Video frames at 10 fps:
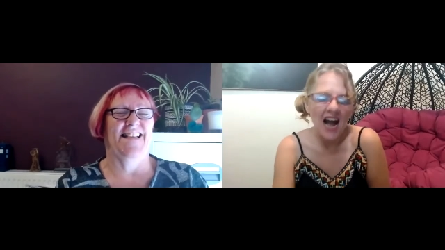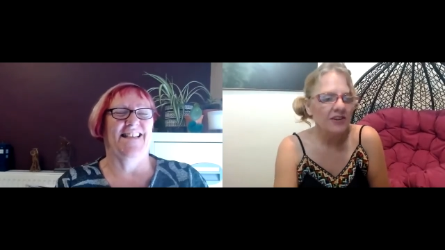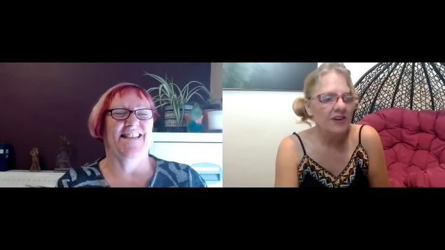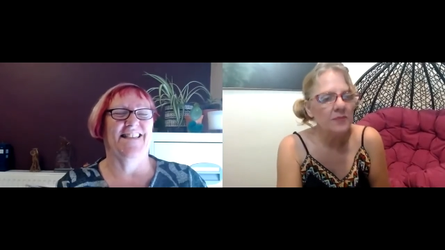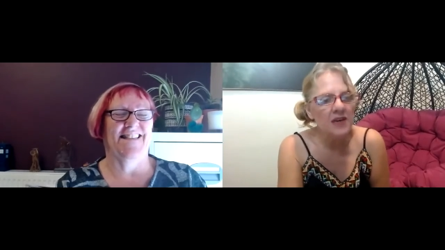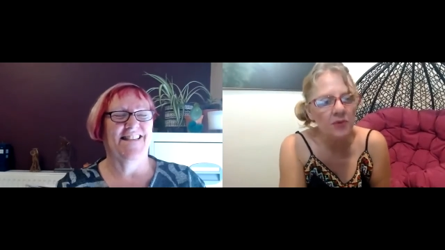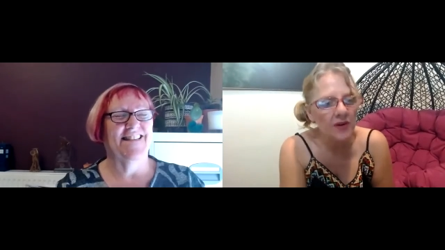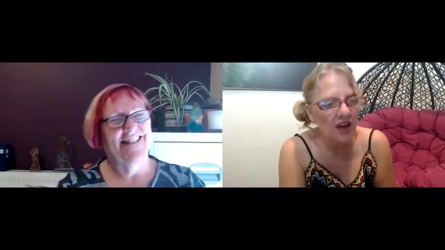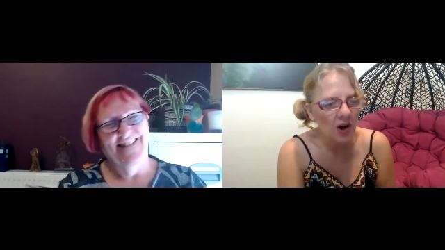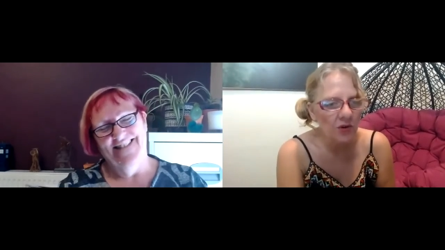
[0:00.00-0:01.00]
Speaker 1: How can
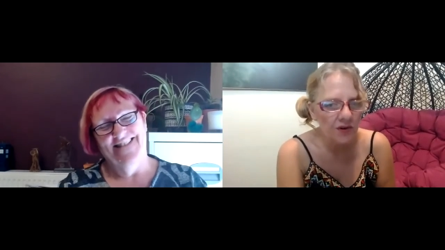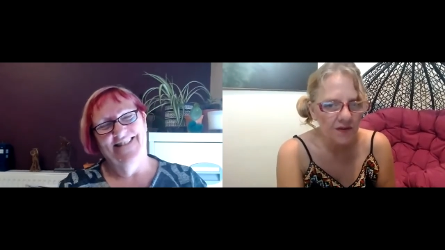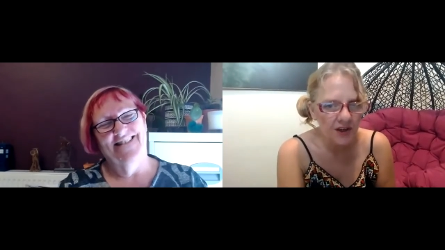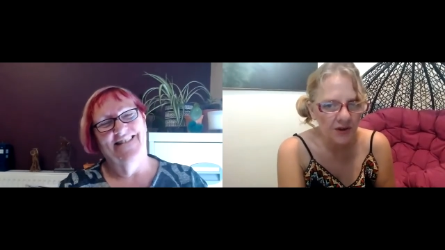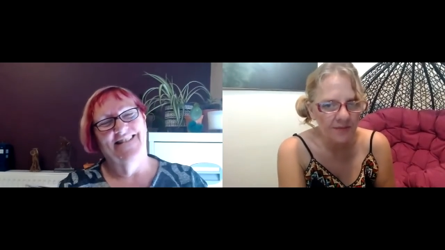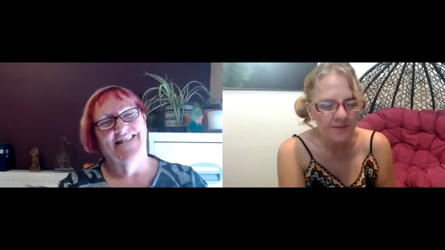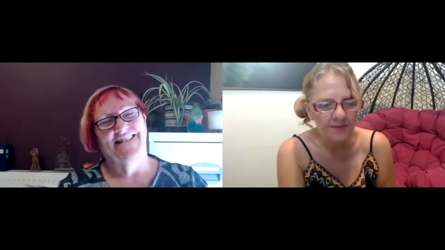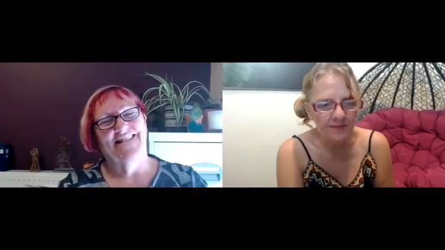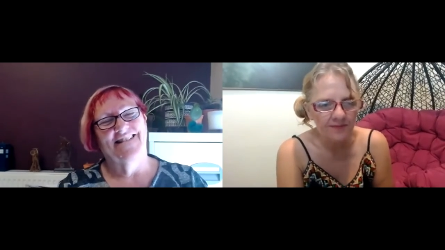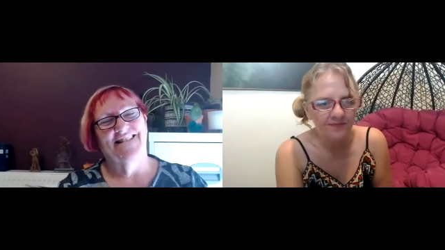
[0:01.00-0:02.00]
people get hold of you?
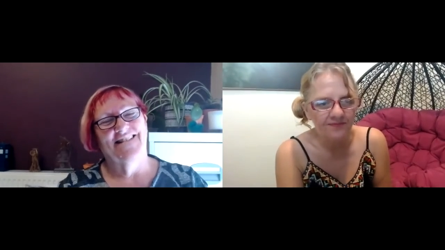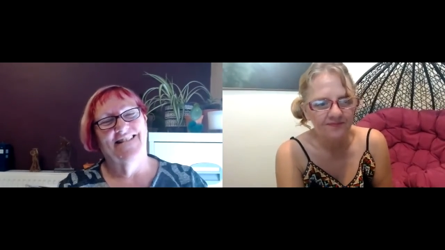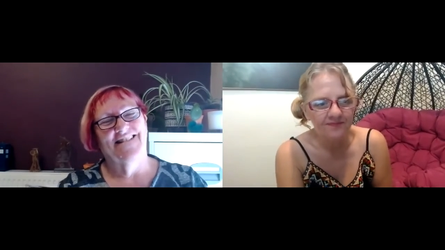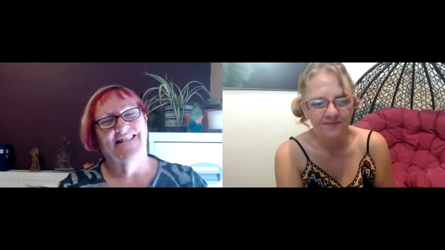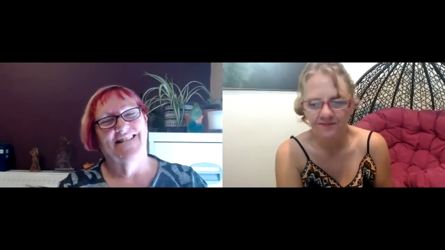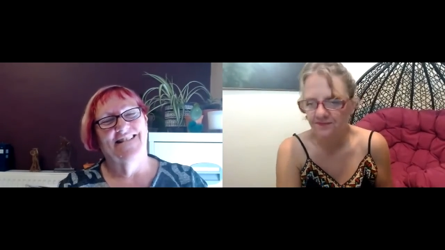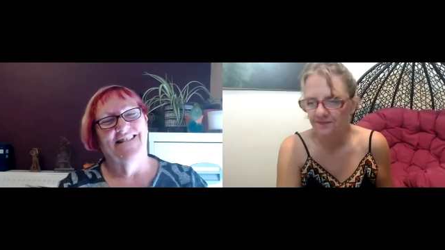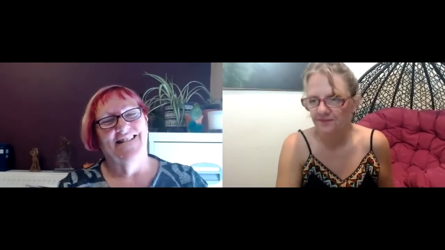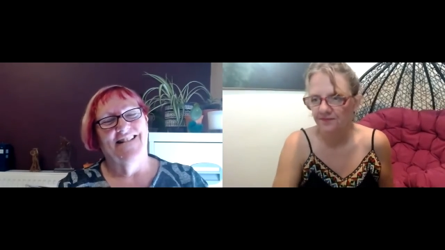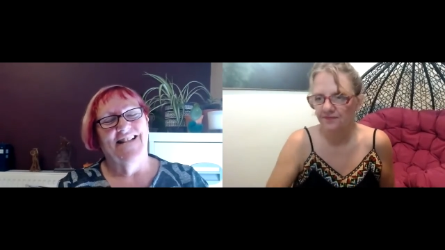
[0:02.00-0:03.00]

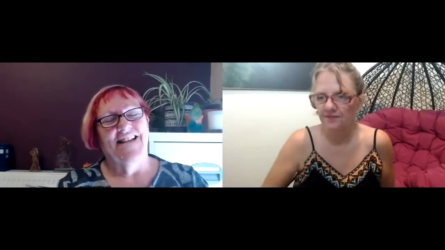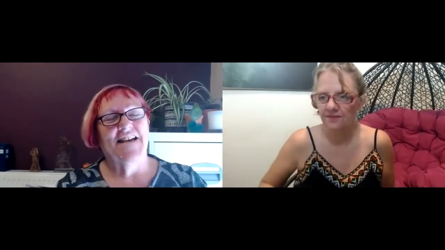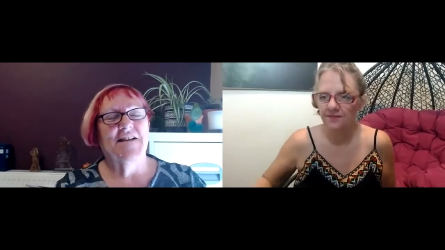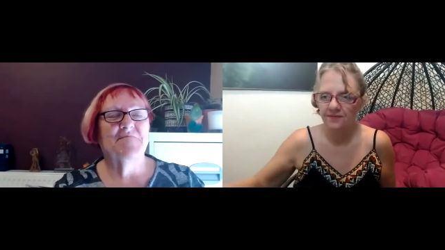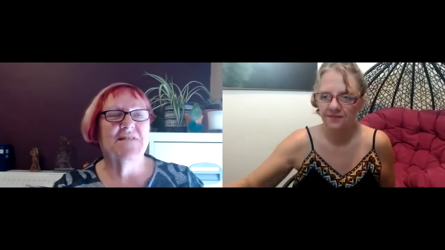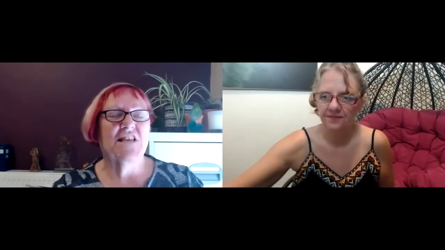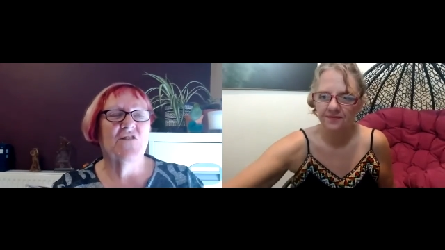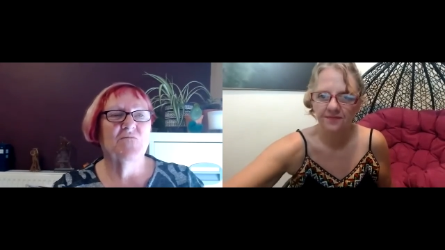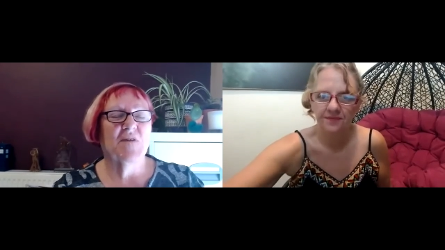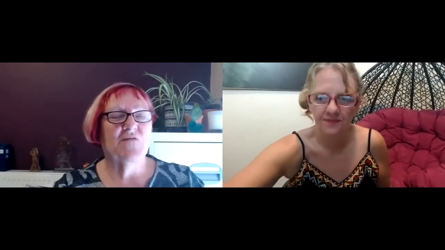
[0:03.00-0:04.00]
Speaker 2: Um, so
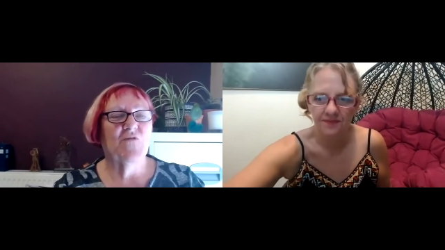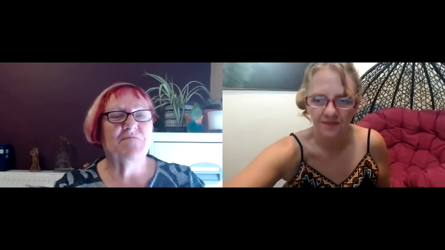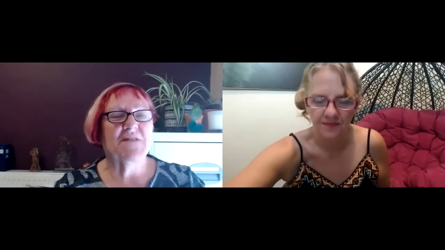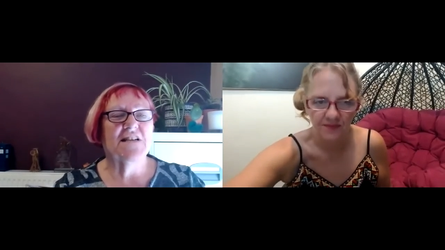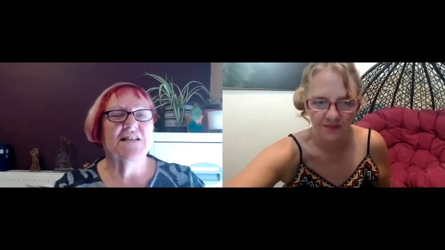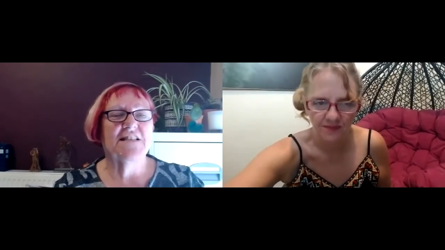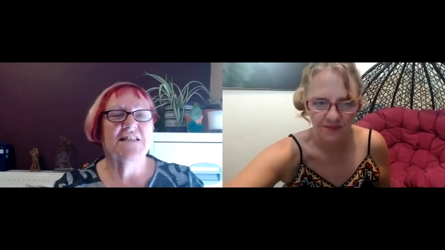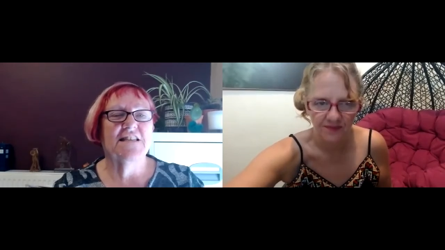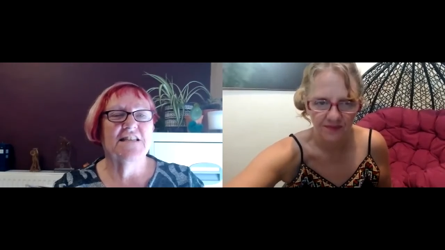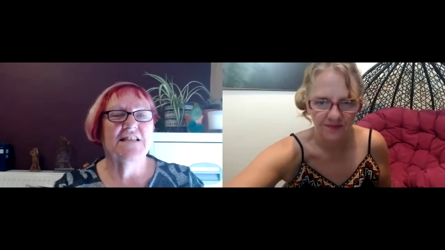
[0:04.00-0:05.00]
my website
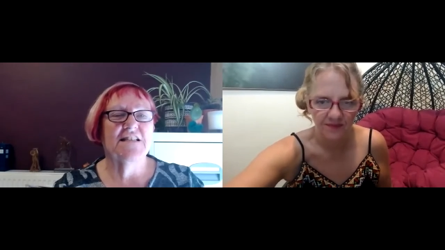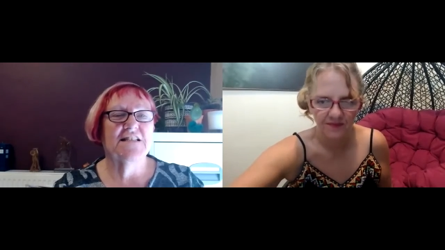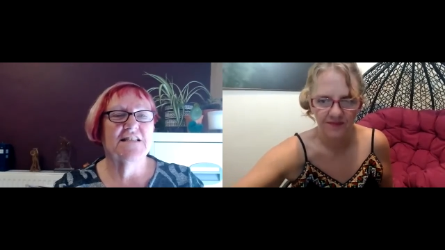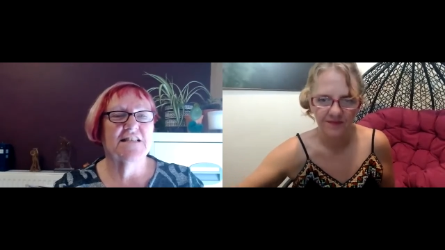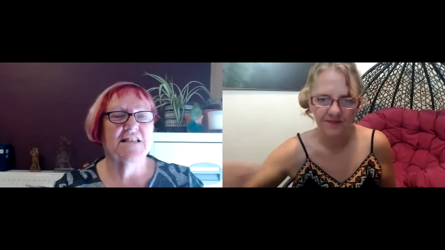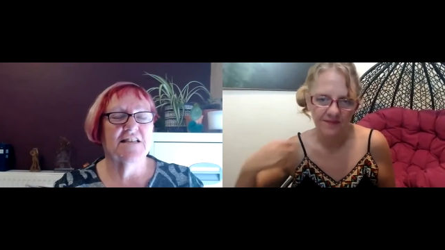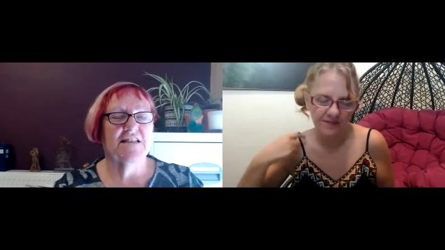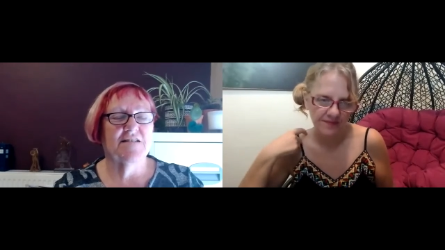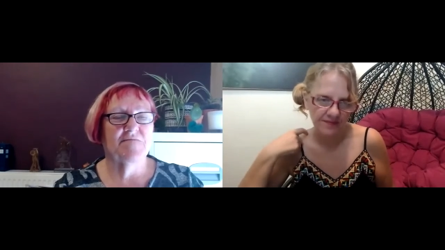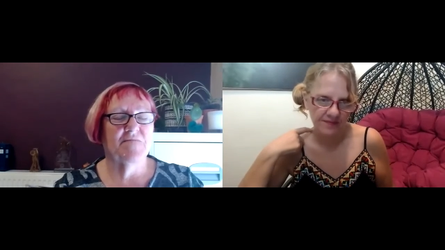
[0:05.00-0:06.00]
is
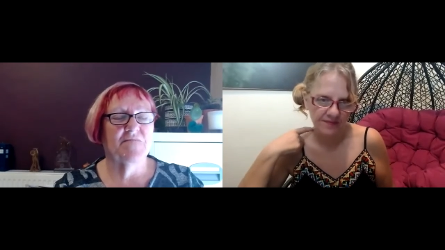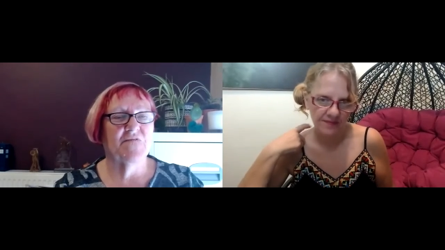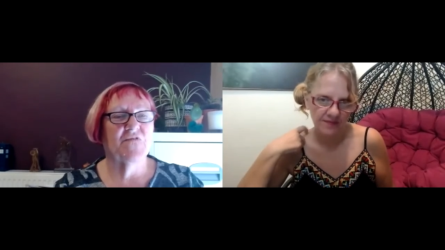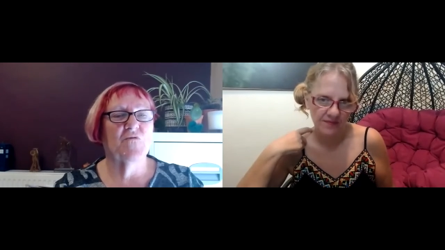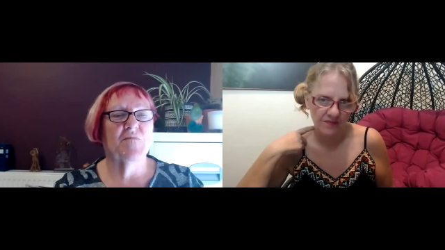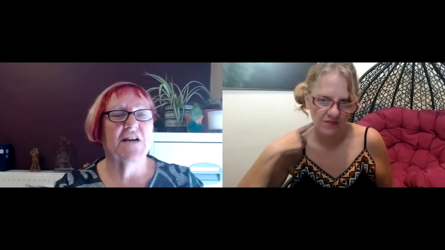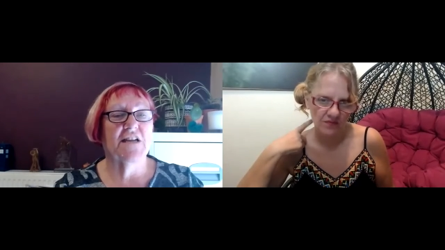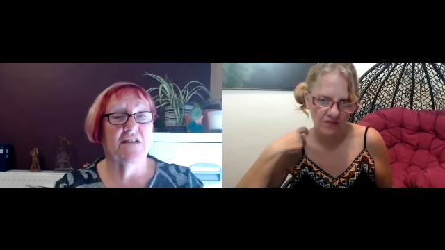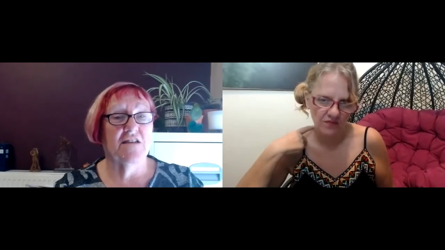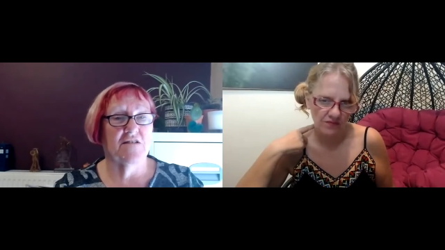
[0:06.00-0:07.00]
um, for
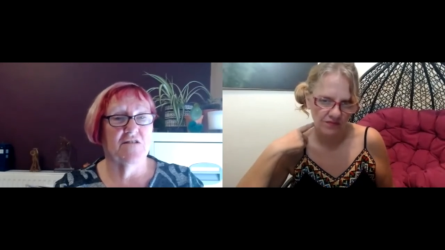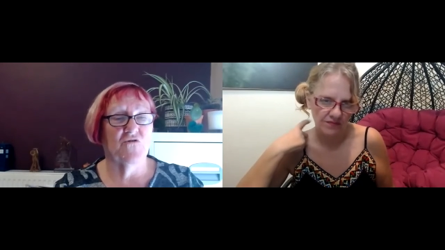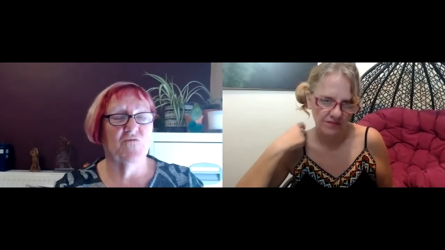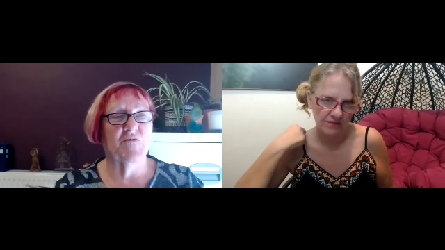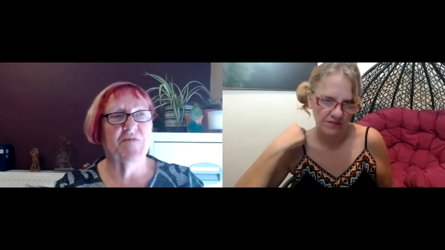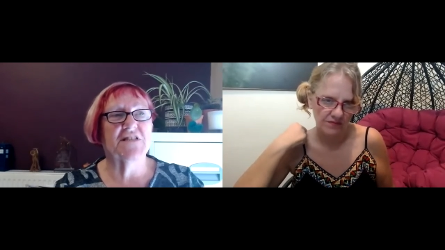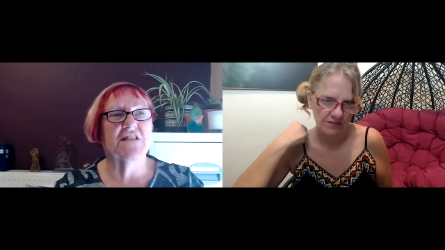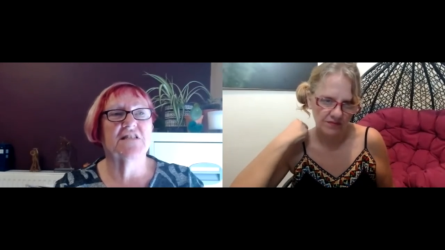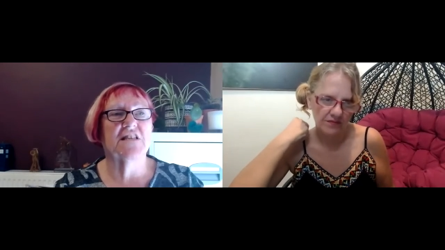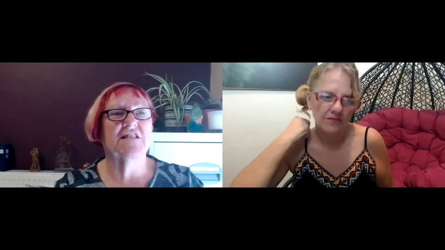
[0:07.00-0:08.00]
my normal
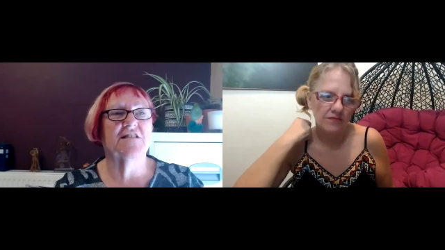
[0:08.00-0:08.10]
business is